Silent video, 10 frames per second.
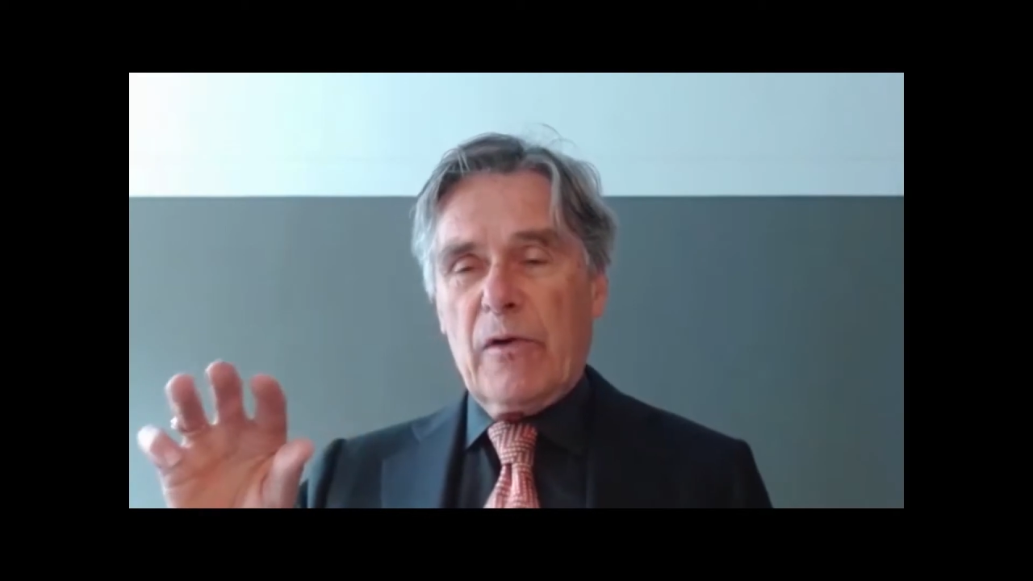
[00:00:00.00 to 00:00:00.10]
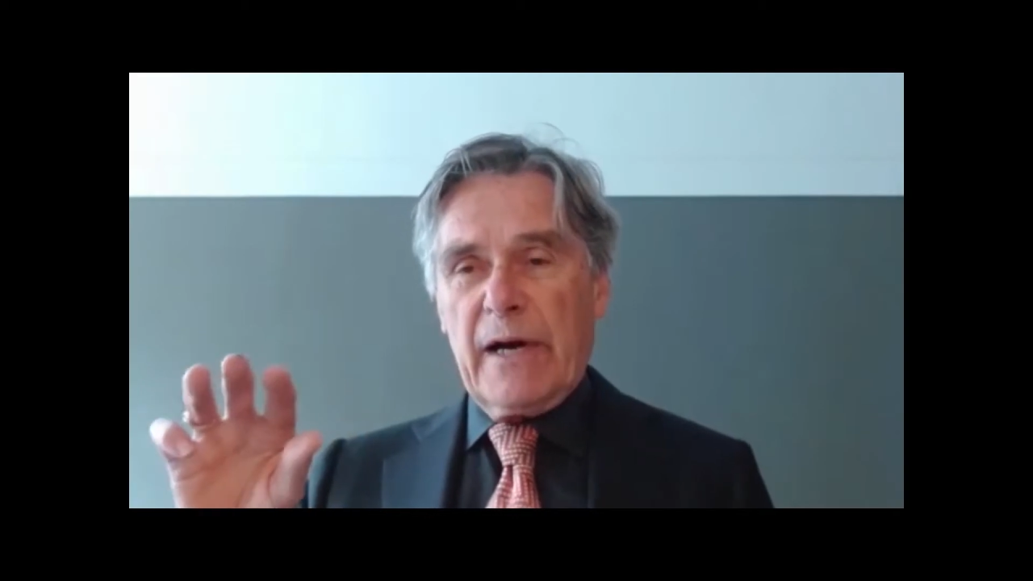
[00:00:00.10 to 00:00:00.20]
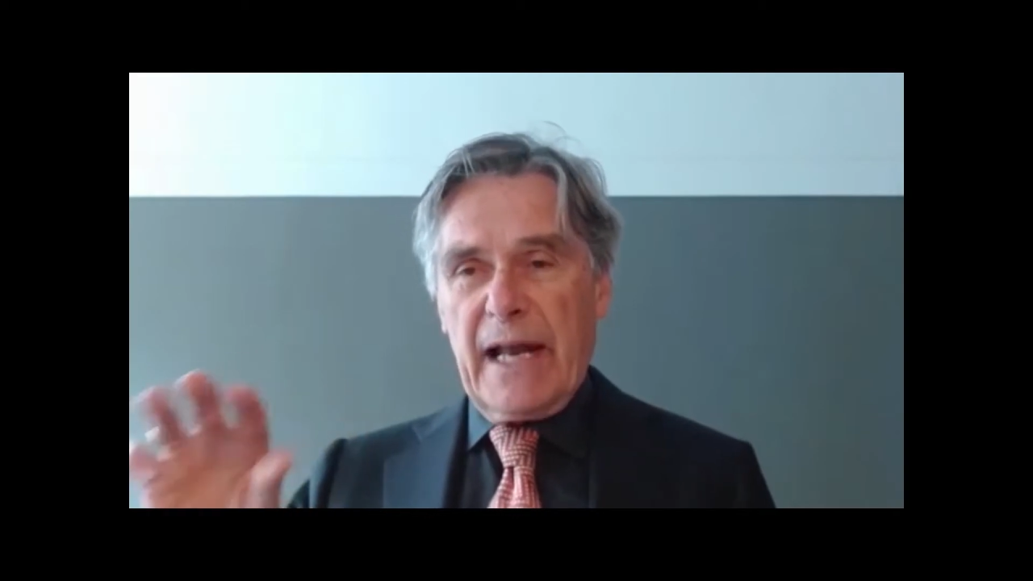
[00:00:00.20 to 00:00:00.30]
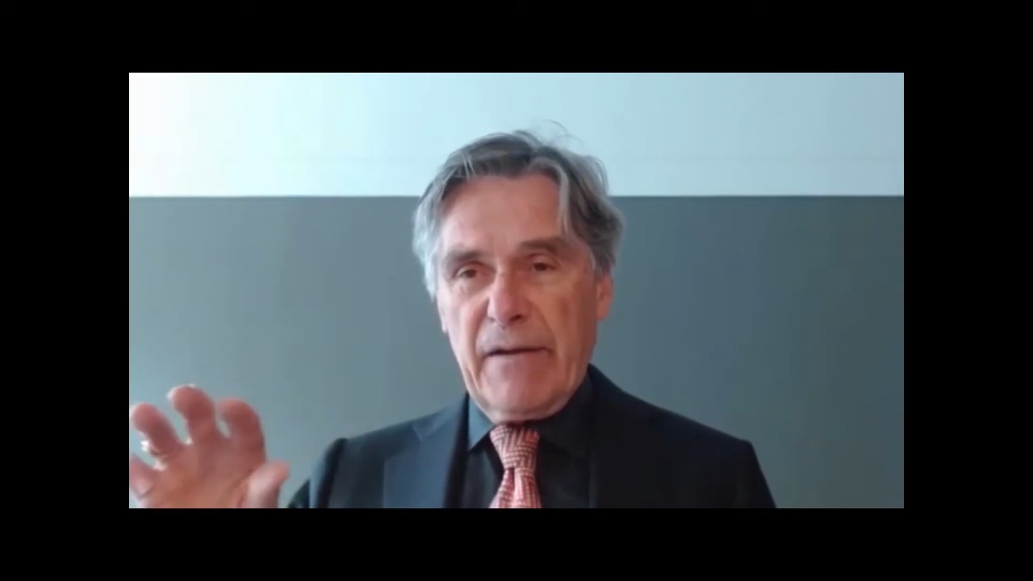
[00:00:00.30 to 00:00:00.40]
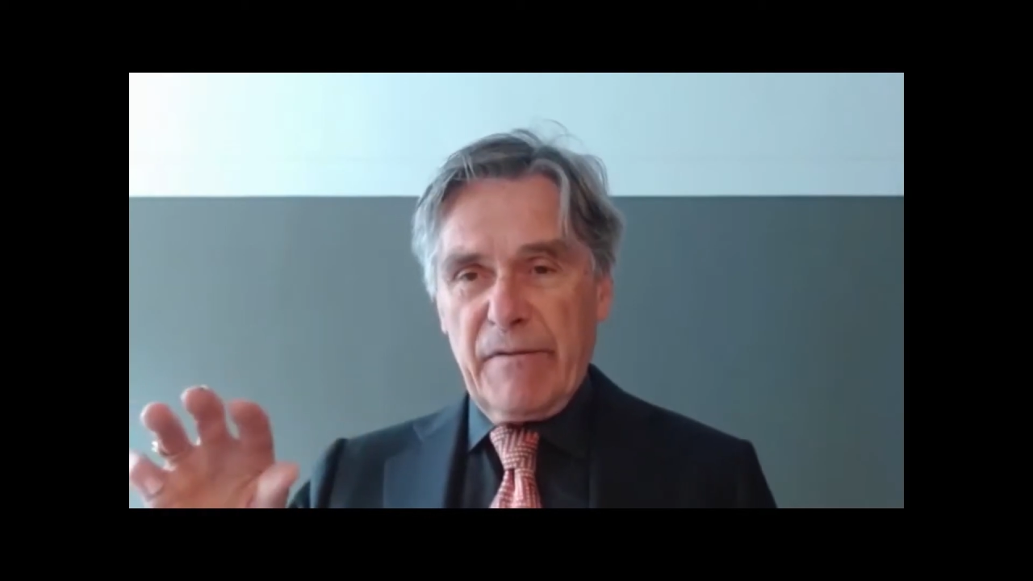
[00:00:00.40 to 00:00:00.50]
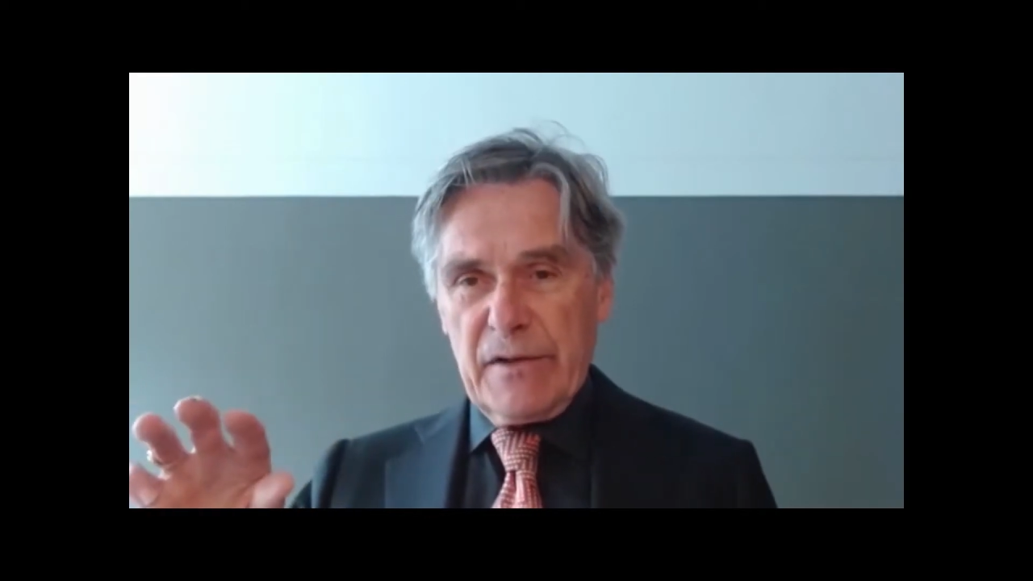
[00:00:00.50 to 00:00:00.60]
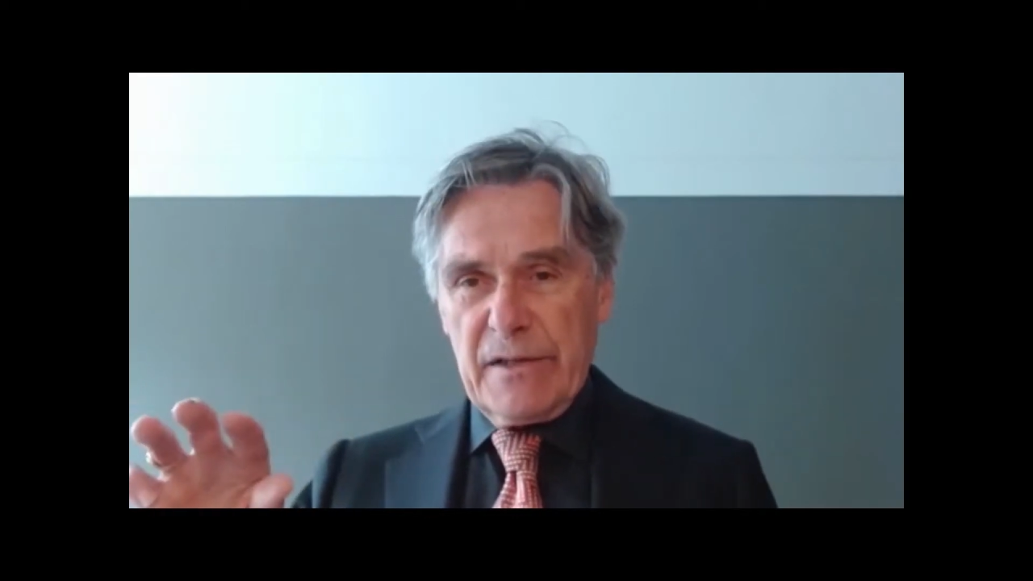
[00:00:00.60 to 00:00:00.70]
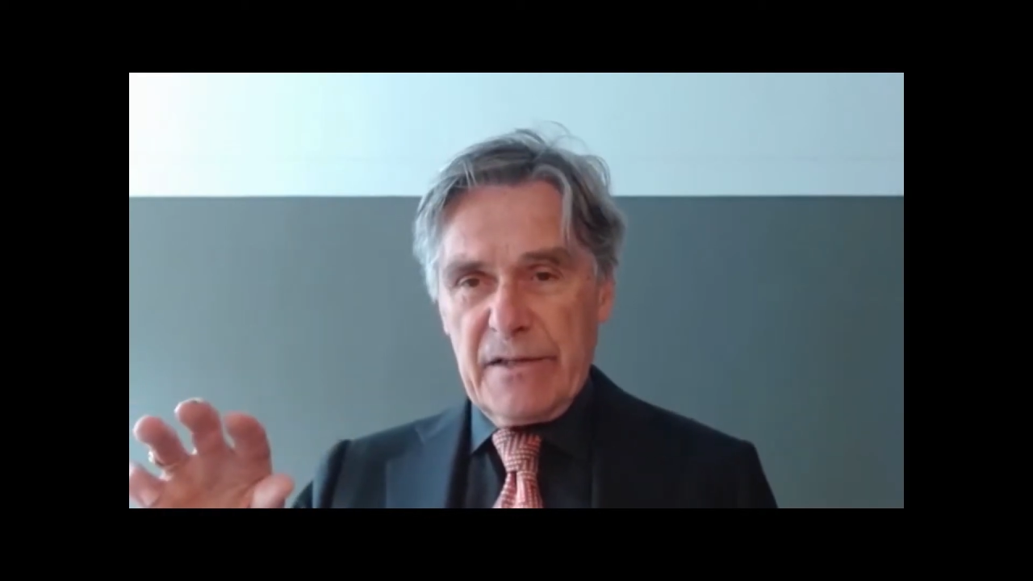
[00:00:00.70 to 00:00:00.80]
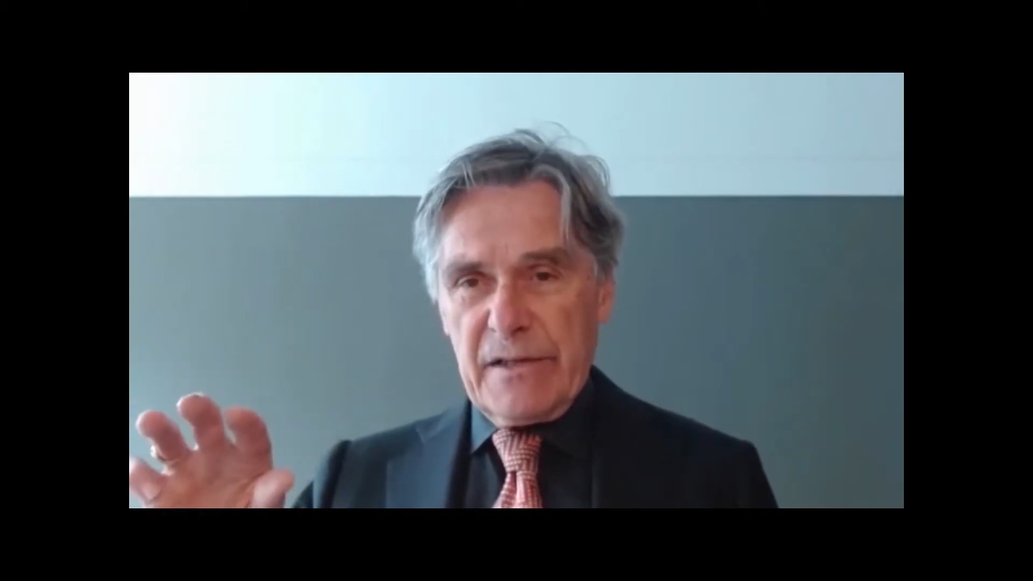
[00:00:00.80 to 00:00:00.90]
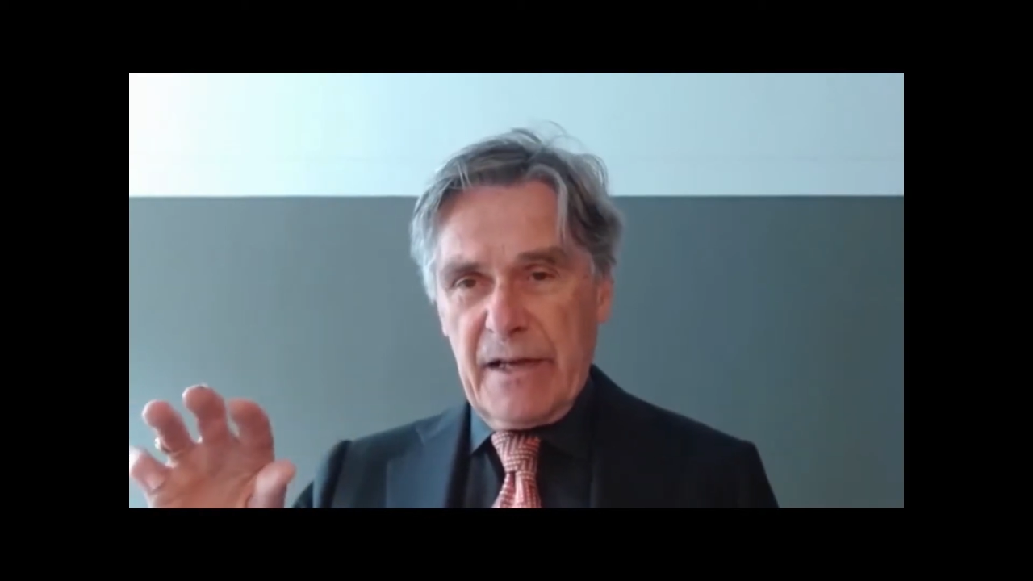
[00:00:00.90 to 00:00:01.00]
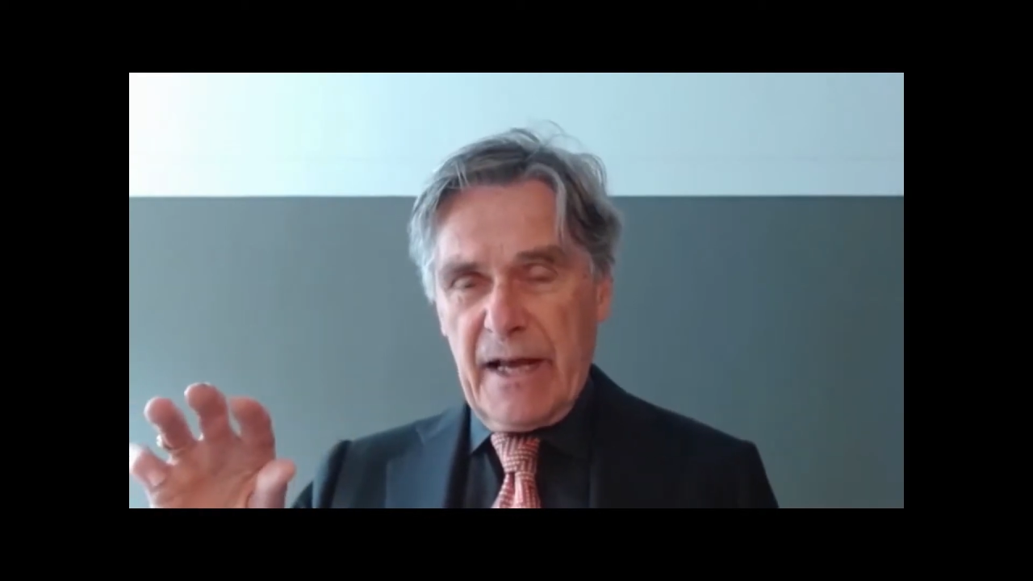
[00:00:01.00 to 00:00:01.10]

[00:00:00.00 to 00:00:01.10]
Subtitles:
relevant